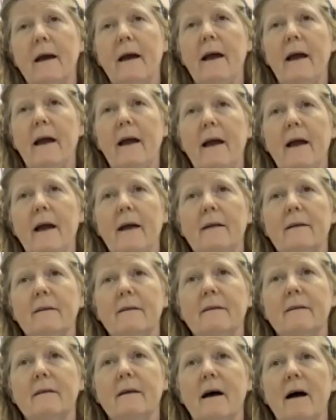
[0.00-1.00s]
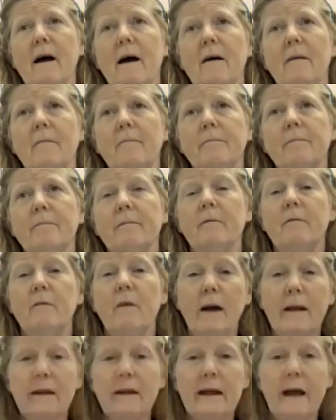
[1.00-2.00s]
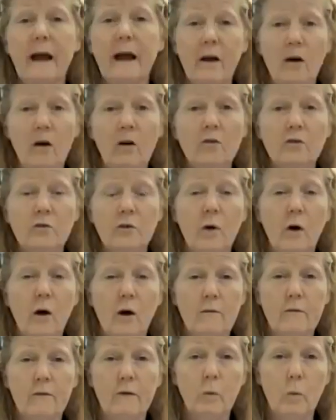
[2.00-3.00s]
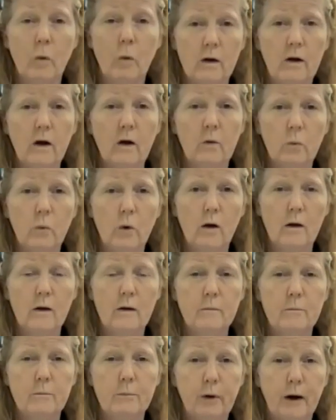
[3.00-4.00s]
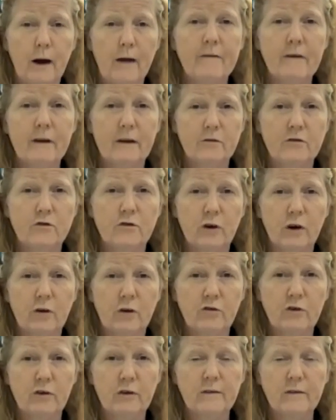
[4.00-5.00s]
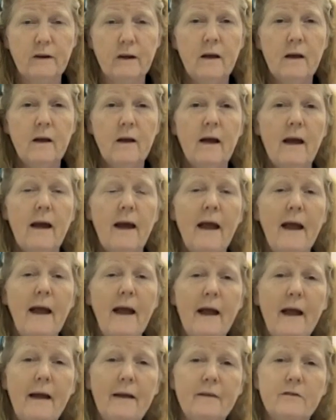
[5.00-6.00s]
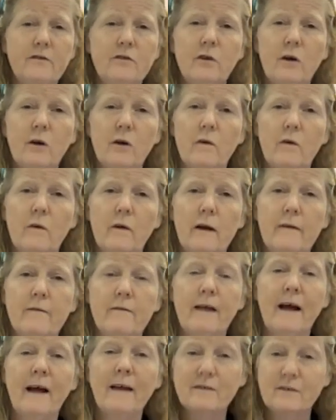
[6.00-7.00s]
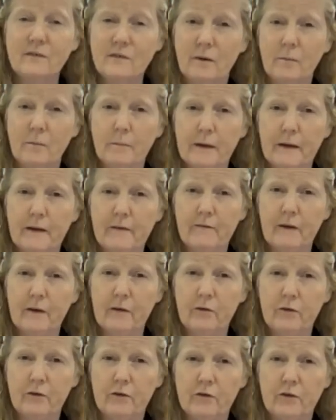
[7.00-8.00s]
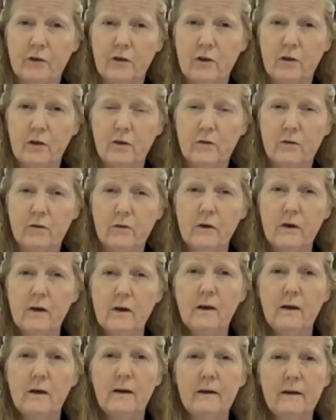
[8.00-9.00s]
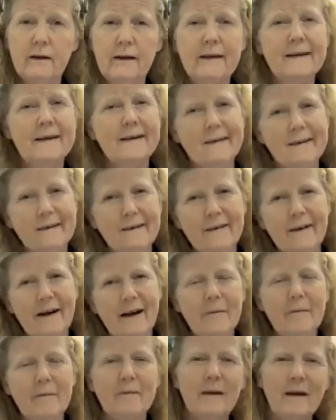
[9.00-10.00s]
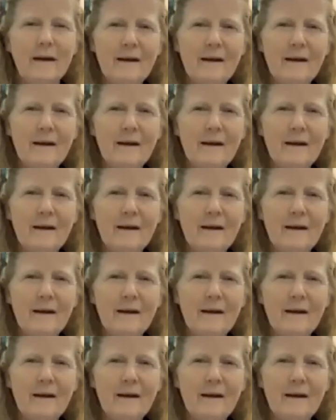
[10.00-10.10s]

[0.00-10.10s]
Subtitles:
And finally, I also offer one-on-one private instruction. And so if that's something of interest to you, you're like, oh,